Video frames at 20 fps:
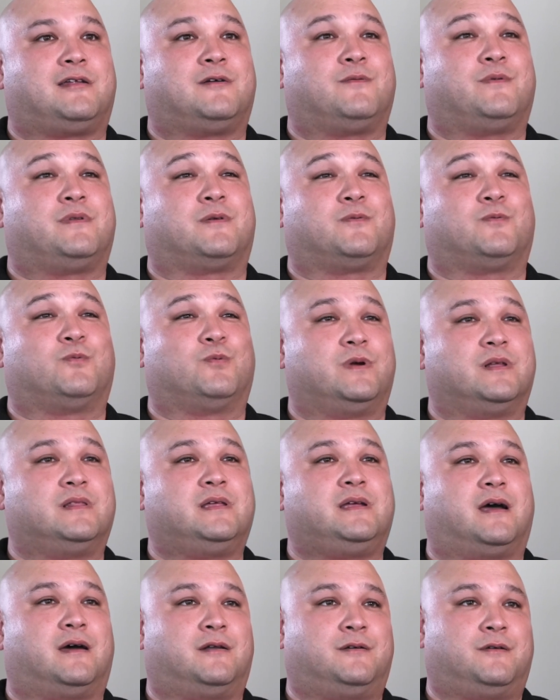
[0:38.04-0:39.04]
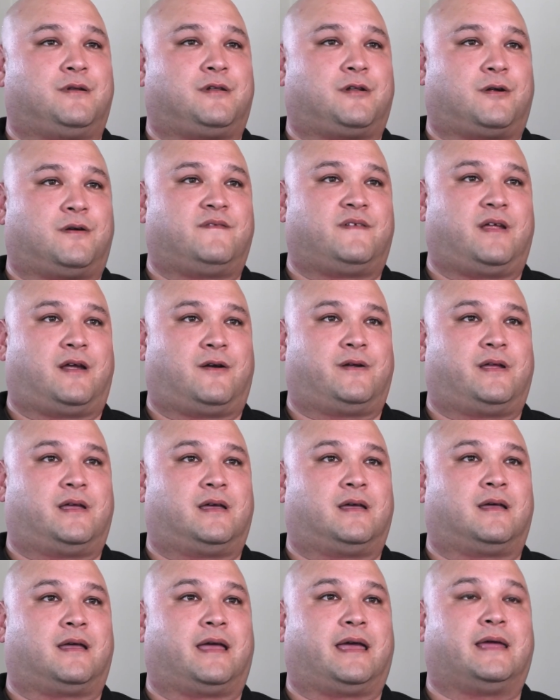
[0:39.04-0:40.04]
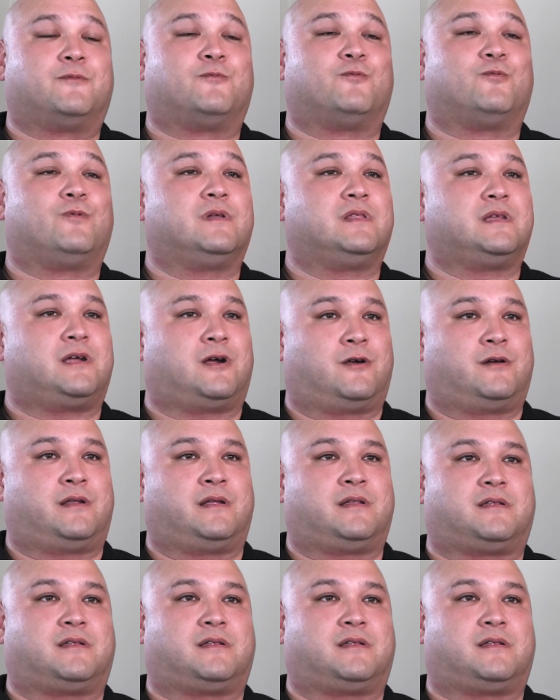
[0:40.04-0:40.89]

that it was a really underserved area and really hurting